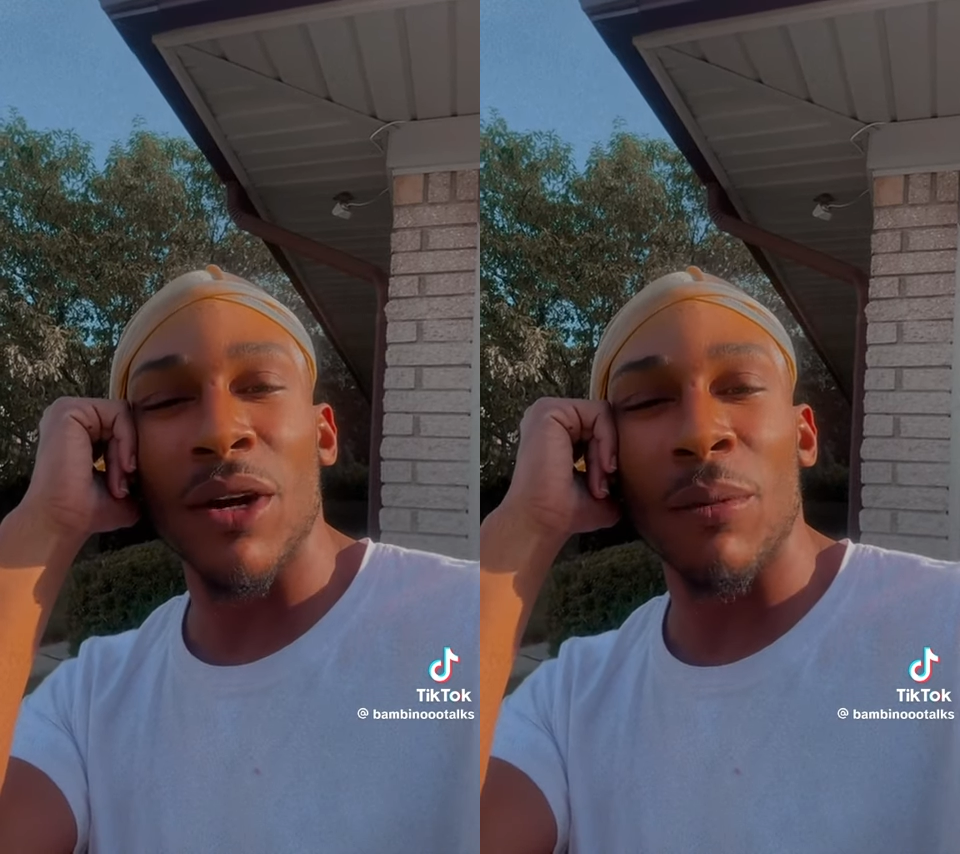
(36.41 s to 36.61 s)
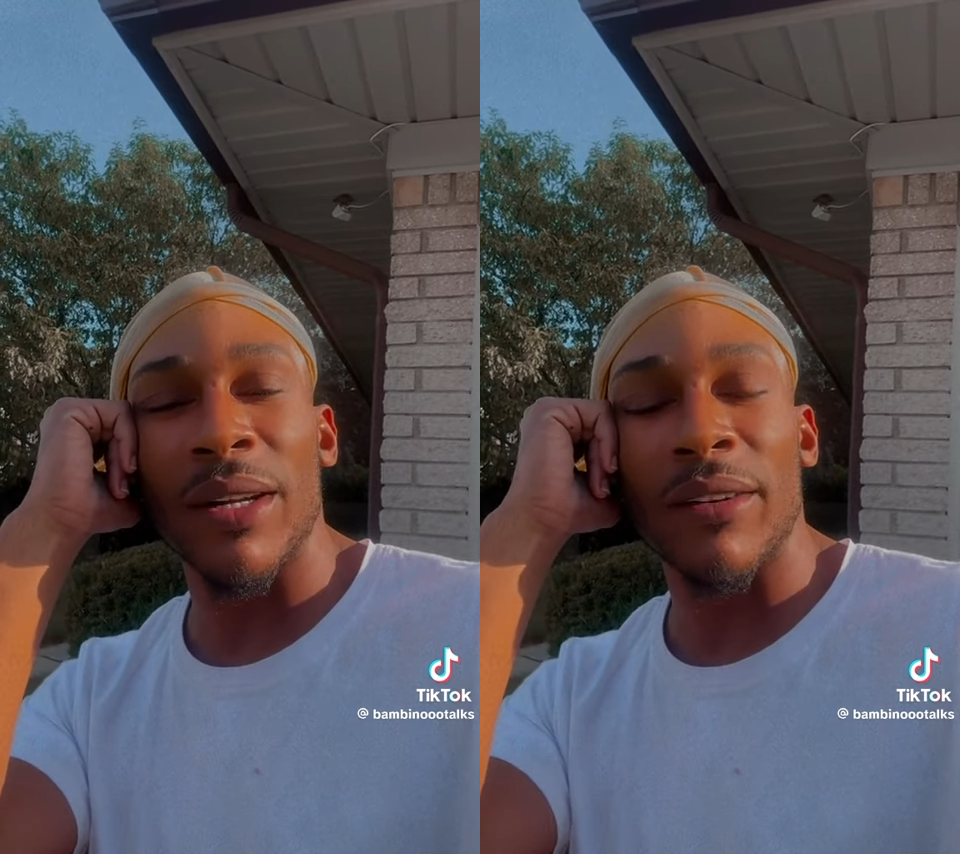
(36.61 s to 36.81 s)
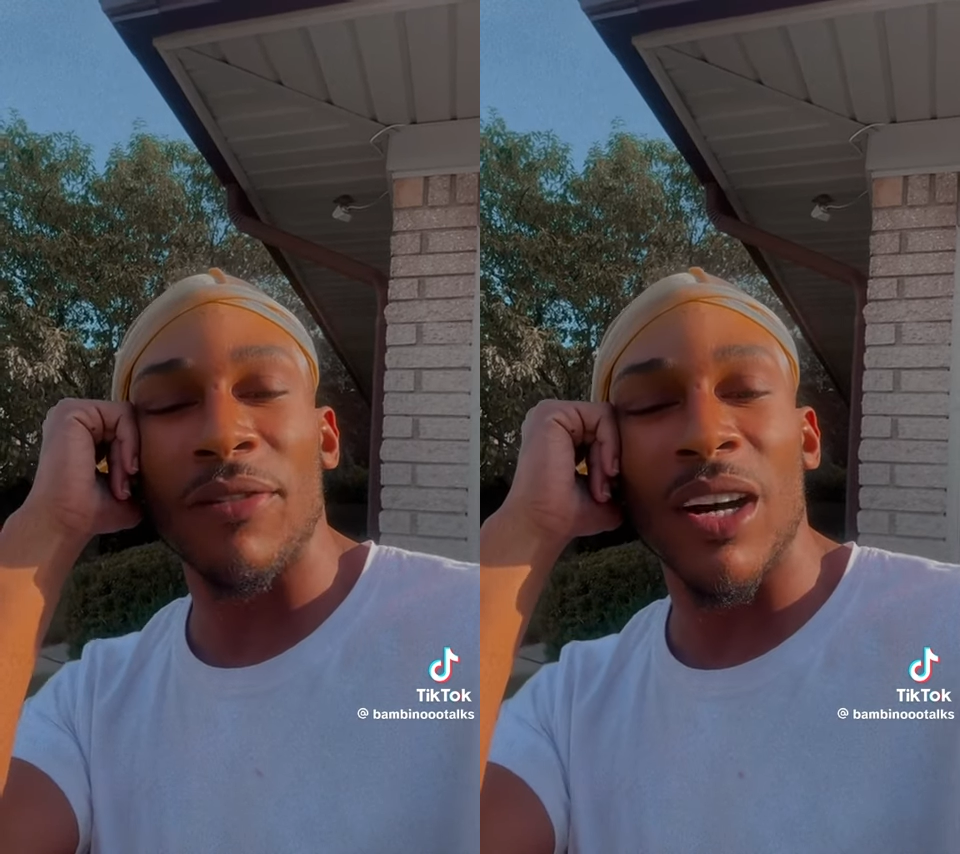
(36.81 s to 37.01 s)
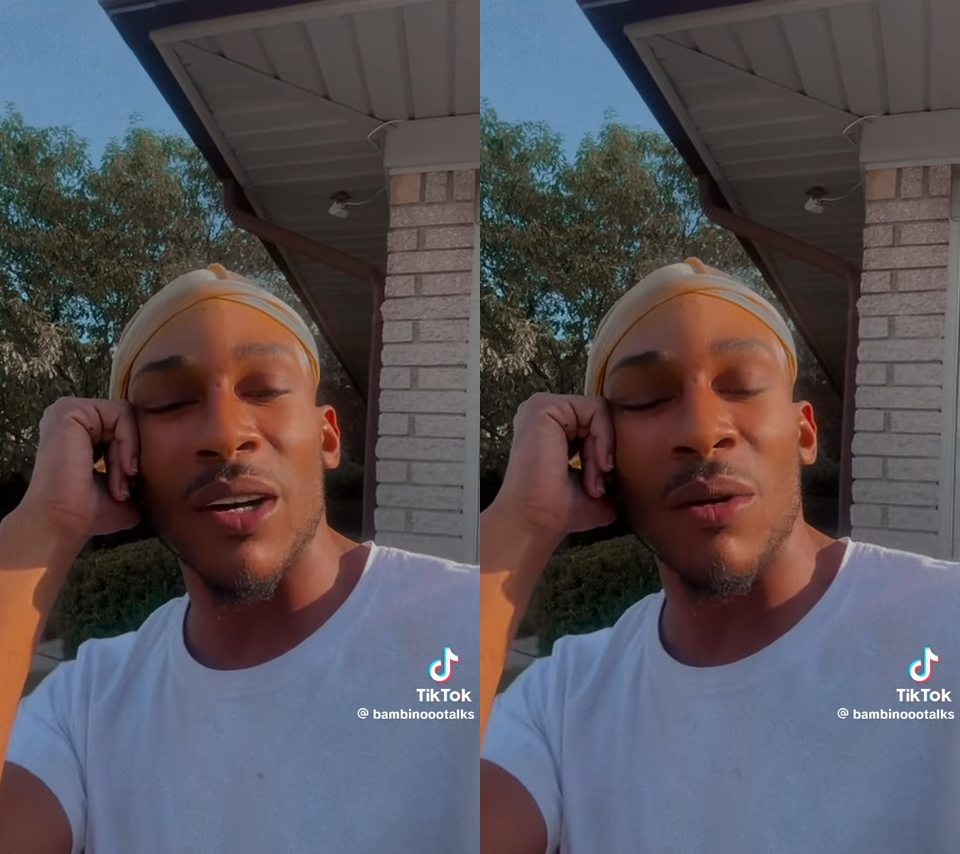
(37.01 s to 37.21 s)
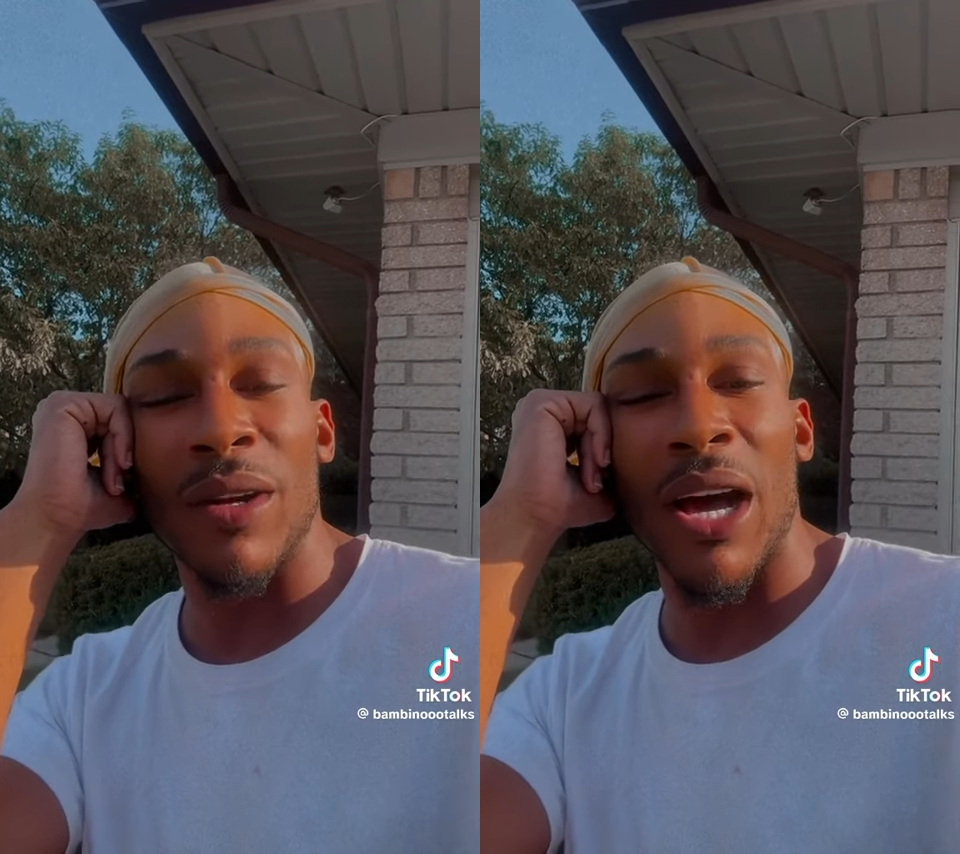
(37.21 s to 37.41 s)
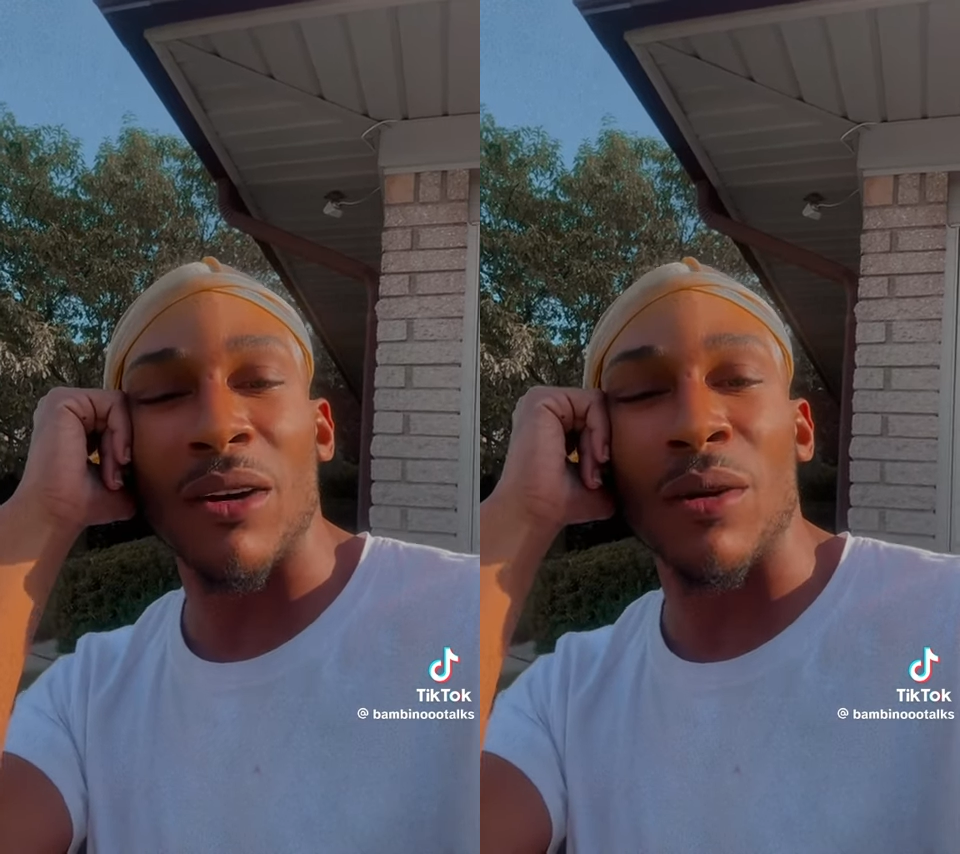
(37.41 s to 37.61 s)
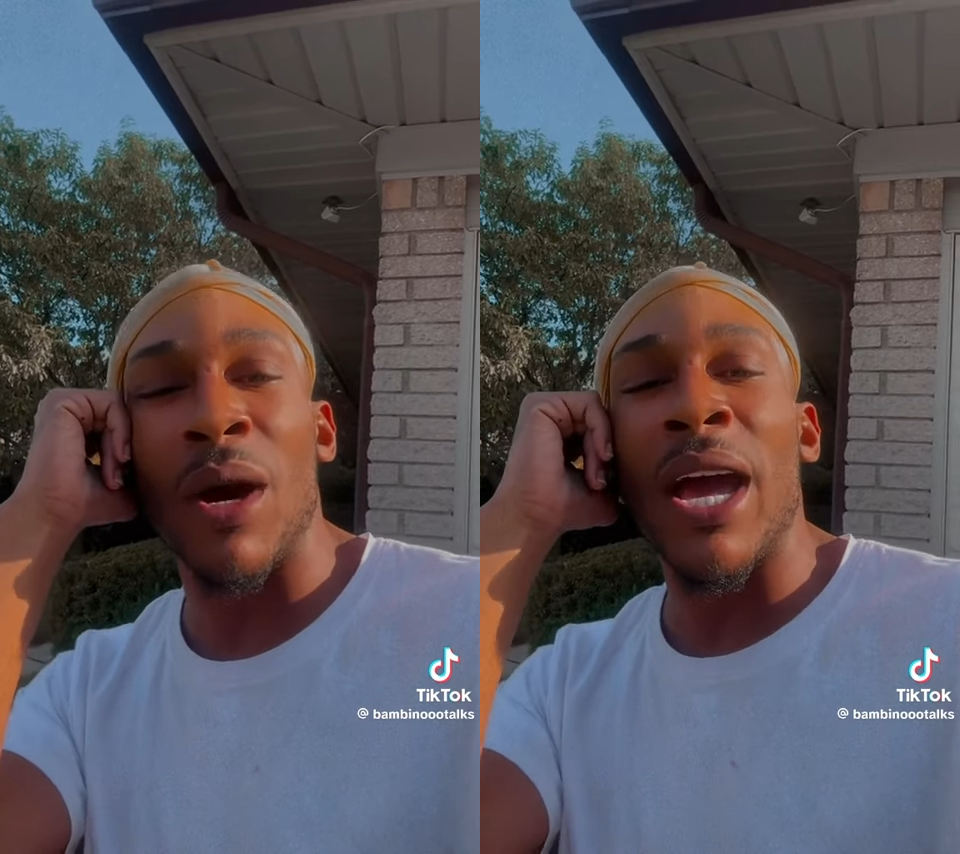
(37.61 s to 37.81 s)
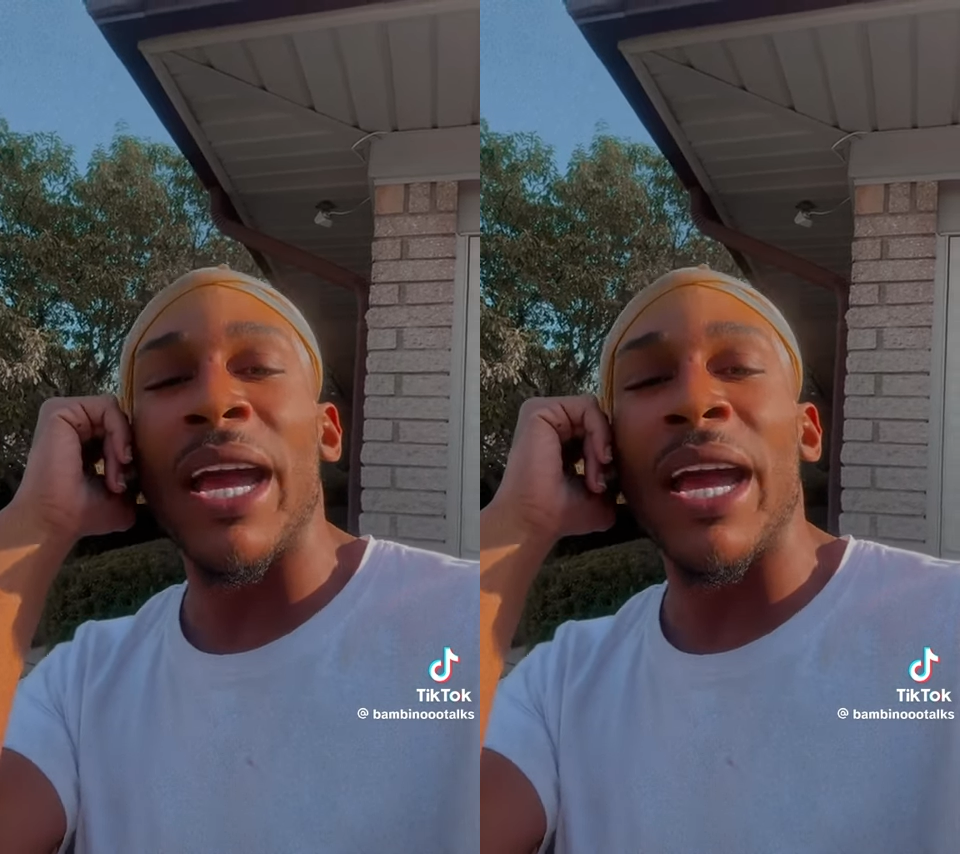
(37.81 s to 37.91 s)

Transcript: know what the fuck going on.